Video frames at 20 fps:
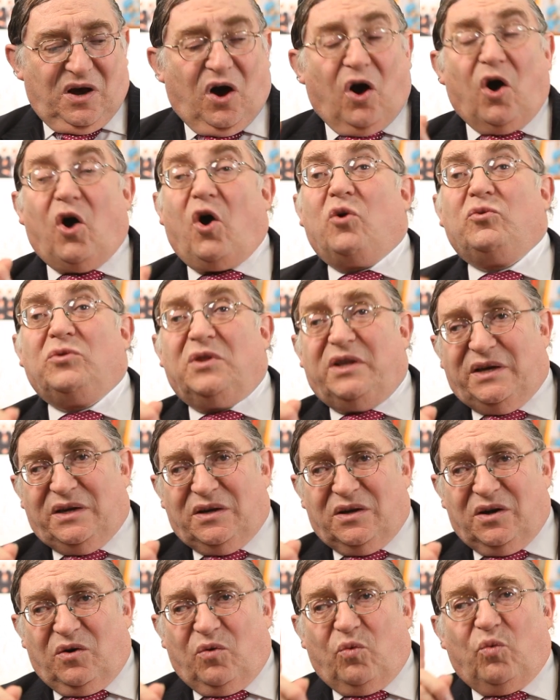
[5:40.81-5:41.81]
Only
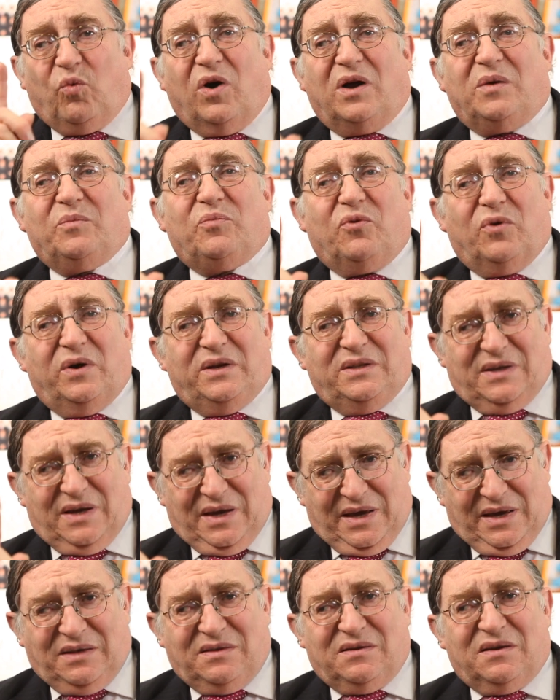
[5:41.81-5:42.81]

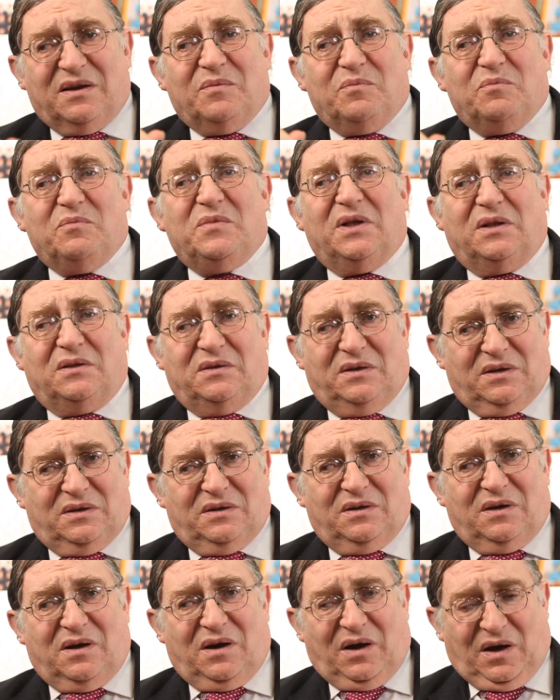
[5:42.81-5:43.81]
1.8 million
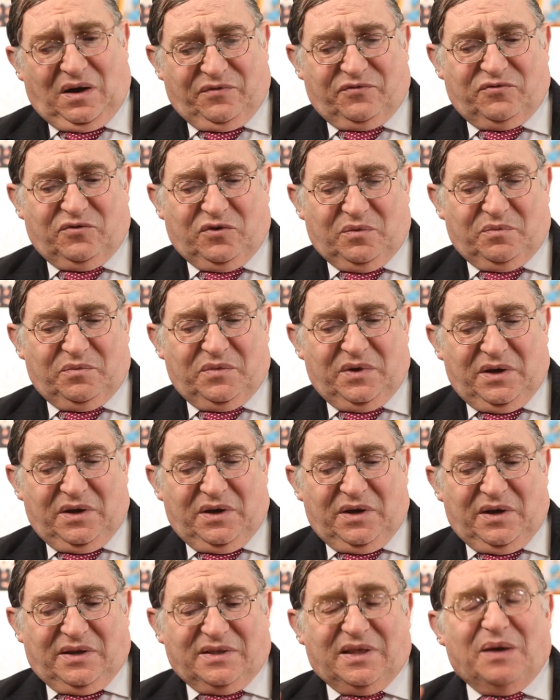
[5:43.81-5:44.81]
are frum.
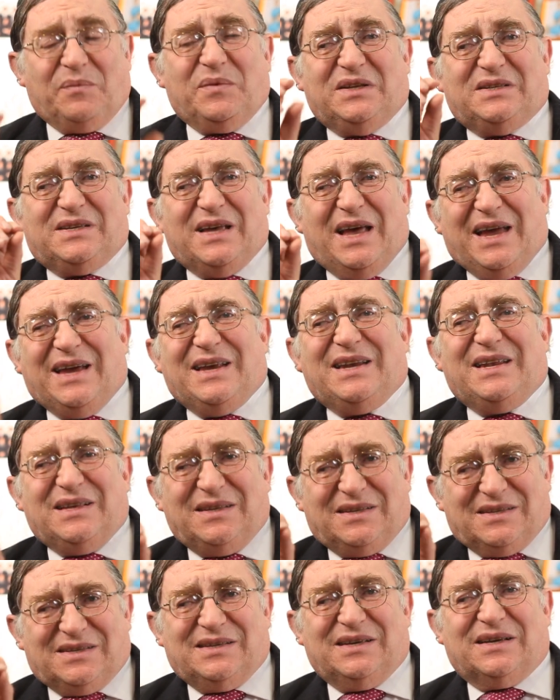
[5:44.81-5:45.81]
That means
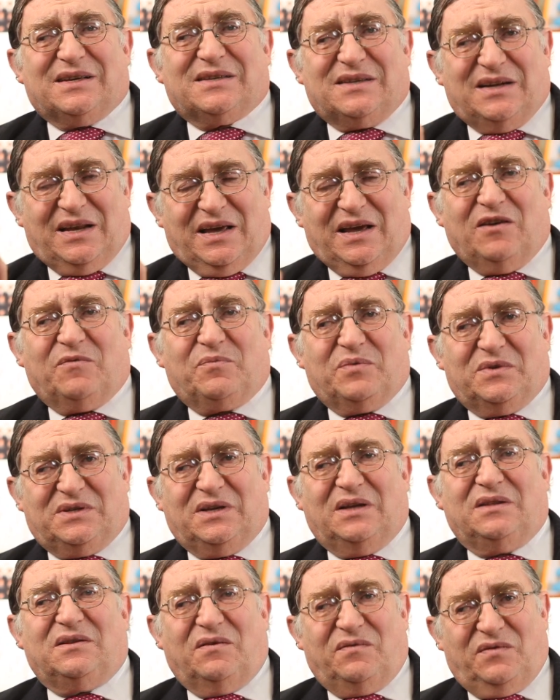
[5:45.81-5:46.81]

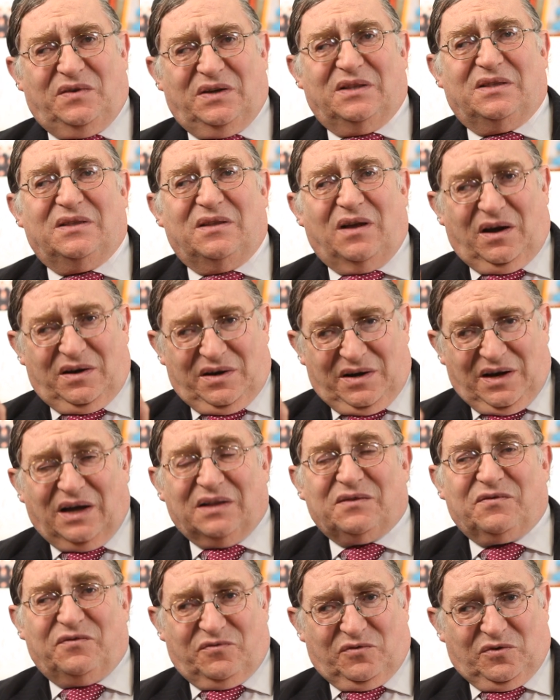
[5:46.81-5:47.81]
86.5% of Yidden are
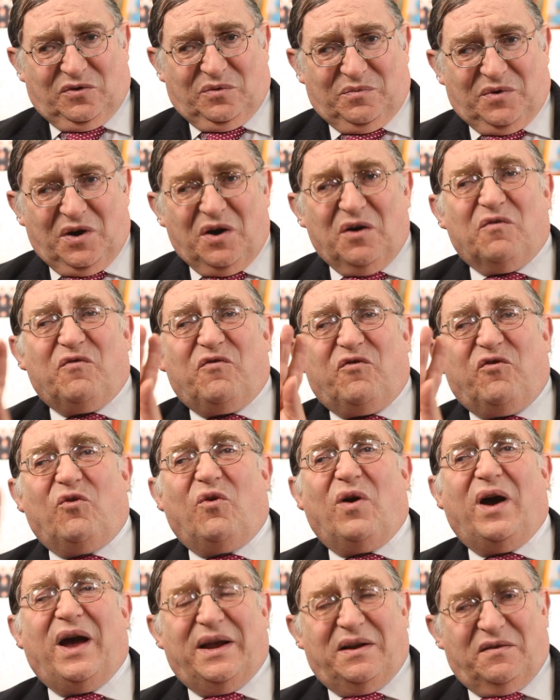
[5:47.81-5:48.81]
not frum.
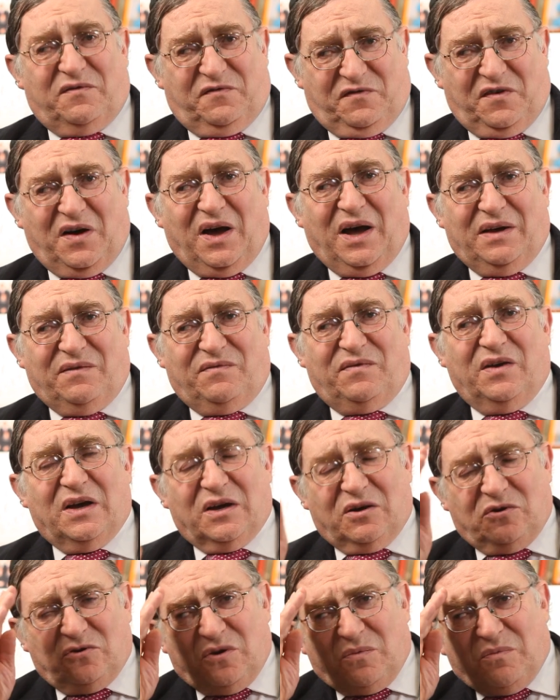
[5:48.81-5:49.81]
4 out of 5.
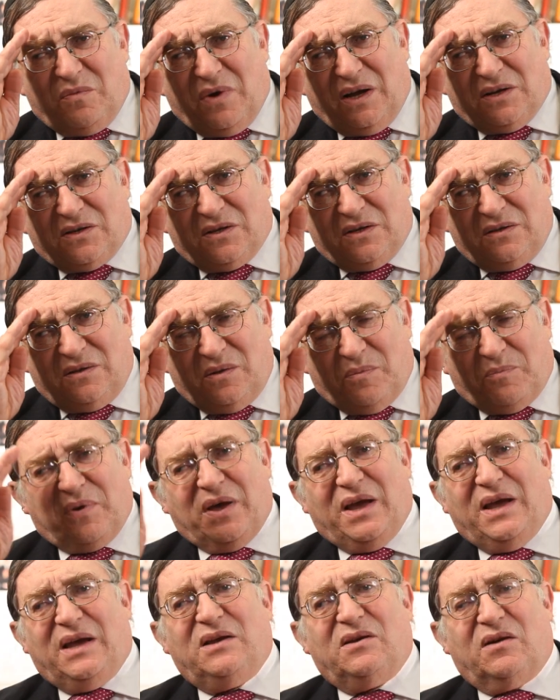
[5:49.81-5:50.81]
Could you imagine the
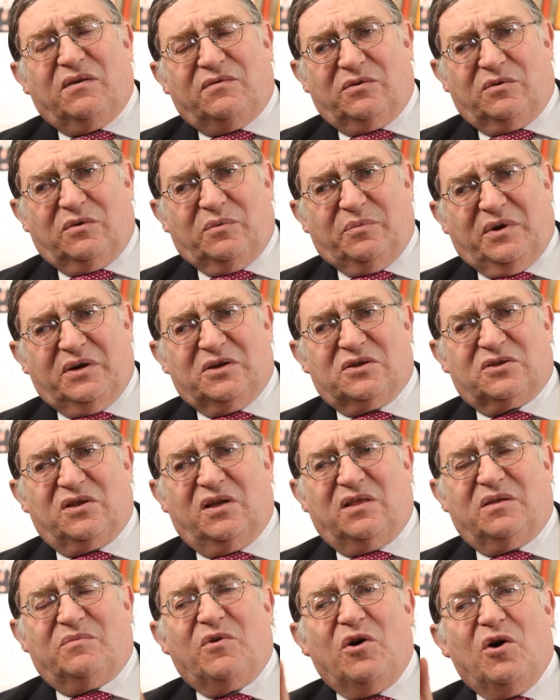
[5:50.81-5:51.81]
pain of the Rabbi
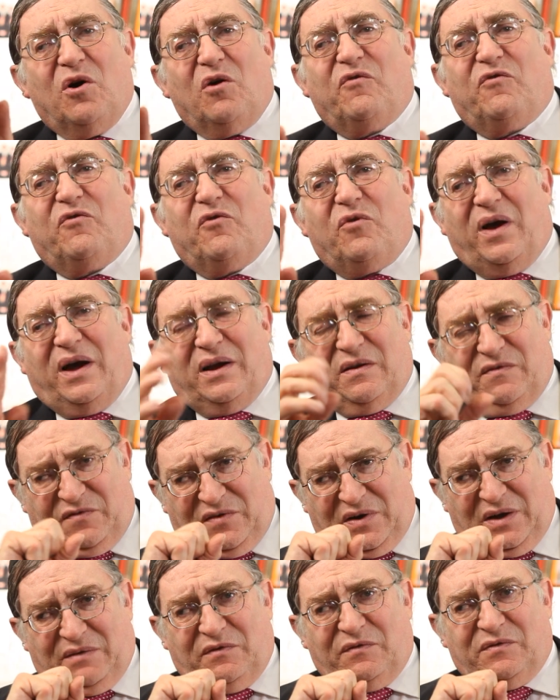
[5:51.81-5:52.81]
Shalom? 4 out of
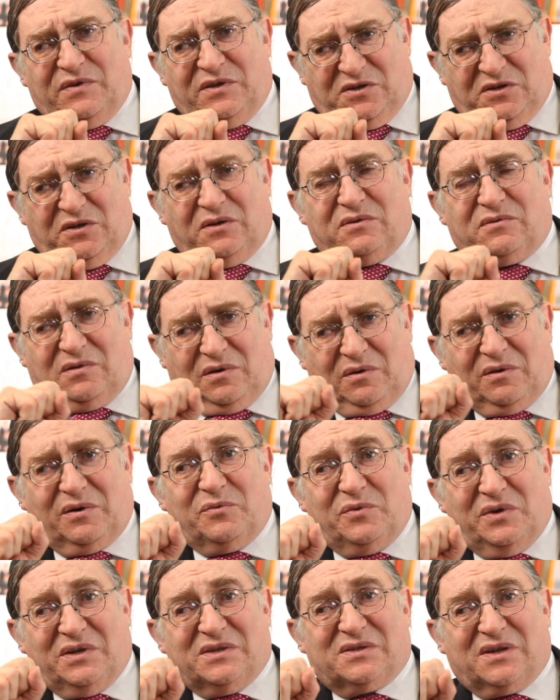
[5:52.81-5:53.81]
5 of his children are at
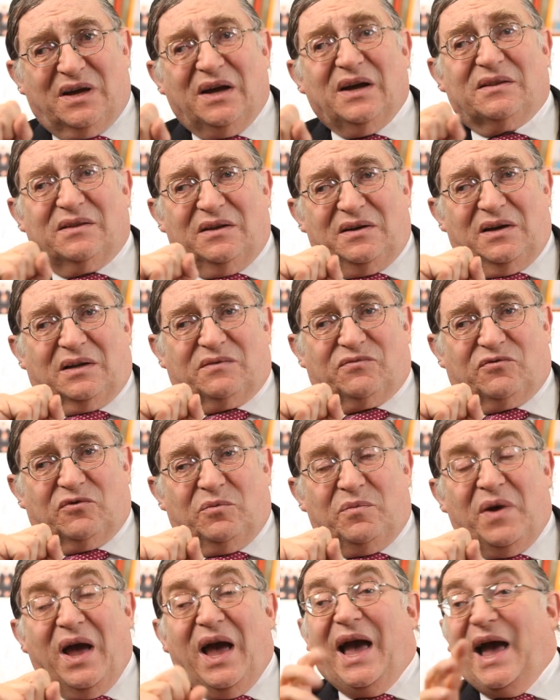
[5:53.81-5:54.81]
risk. They're not
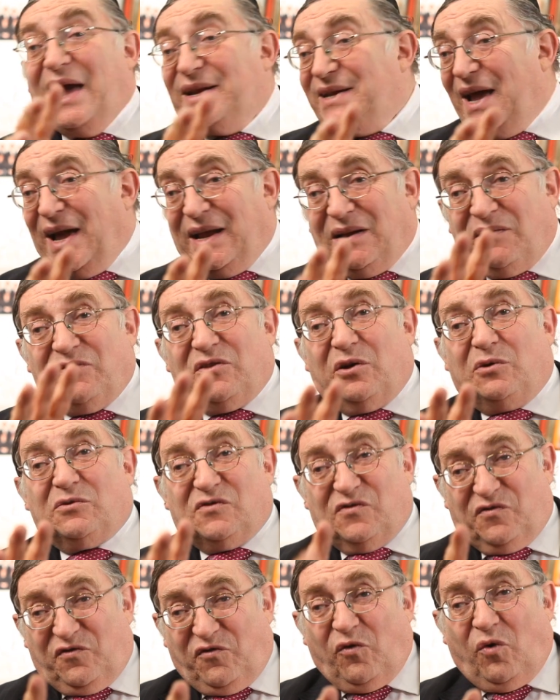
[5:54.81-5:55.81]
frum. And out of those
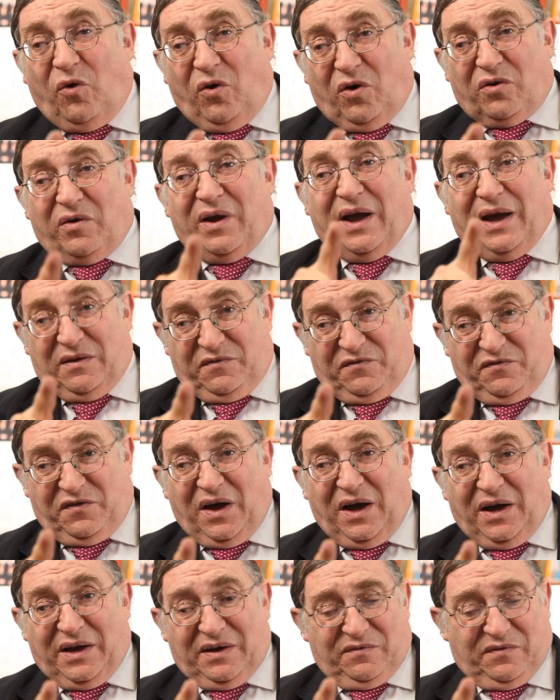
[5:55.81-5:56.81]
4 out of
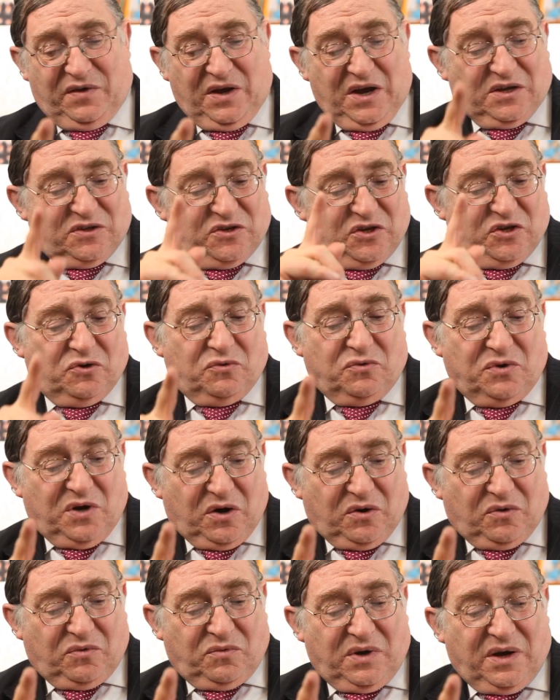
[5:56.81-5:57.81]
5, do you
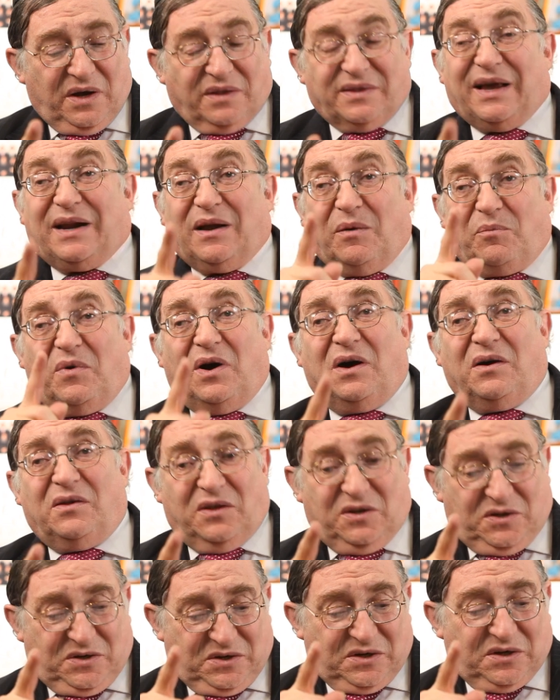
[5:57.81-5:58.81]
know that among
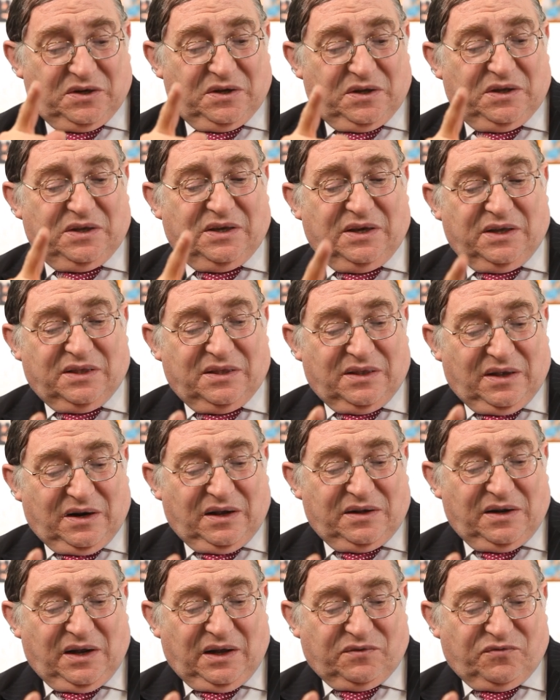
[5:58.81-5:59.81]
the Yidden that
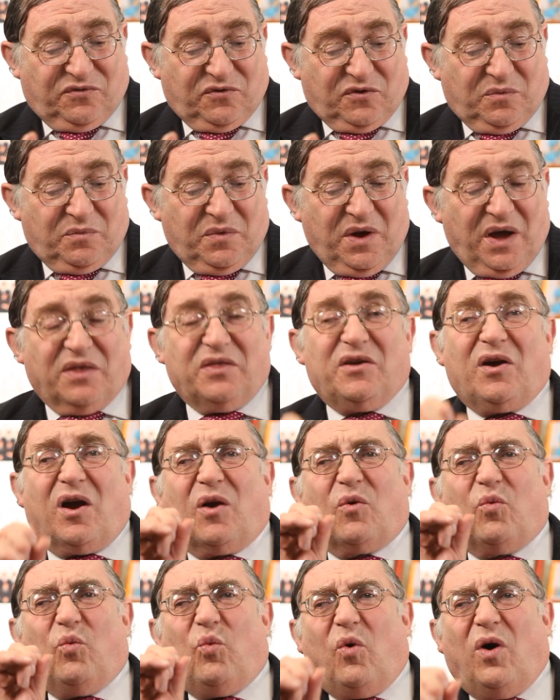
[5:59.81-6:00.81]
are not frum, there
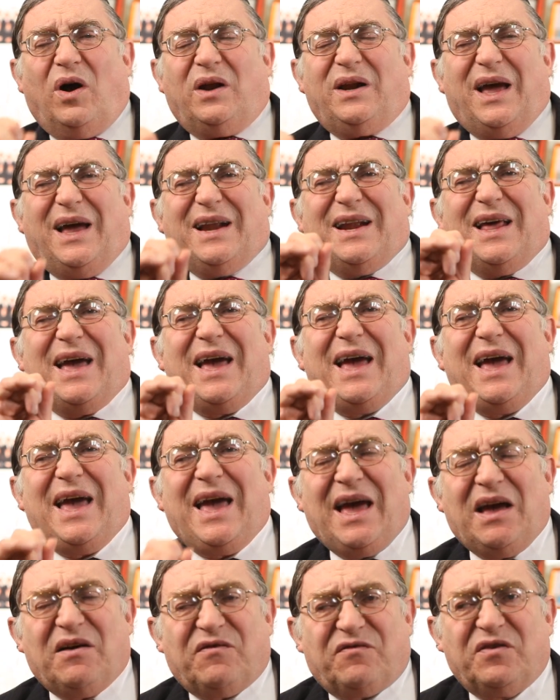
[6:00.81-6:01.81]
are
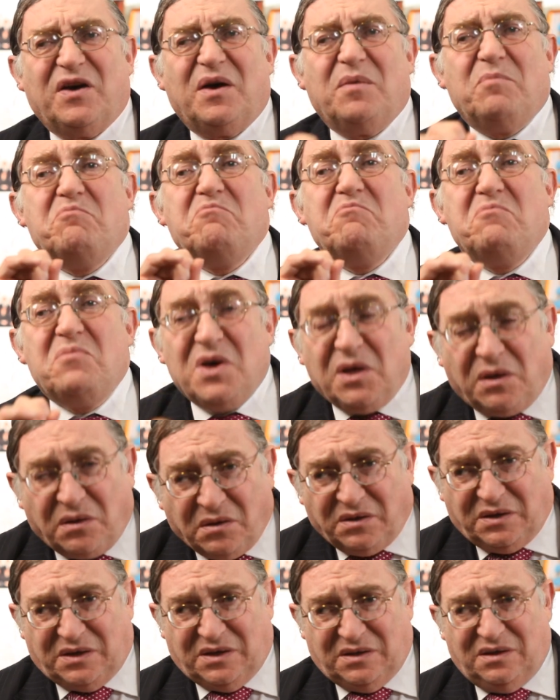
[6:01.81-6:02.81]
1.5
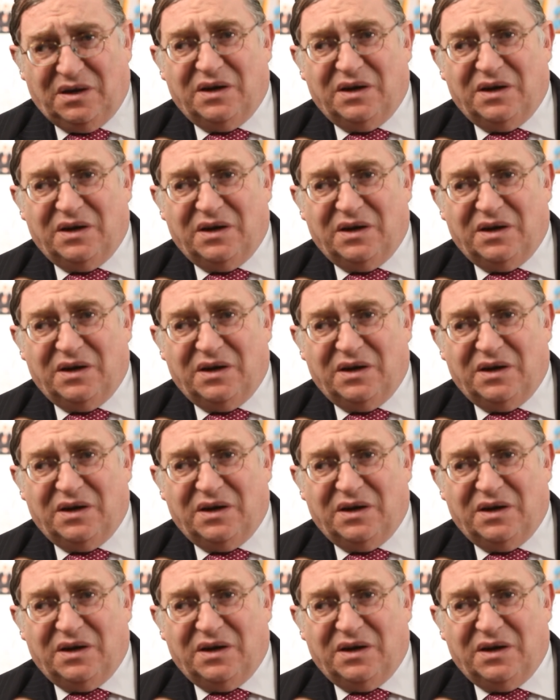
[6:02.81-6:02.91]
million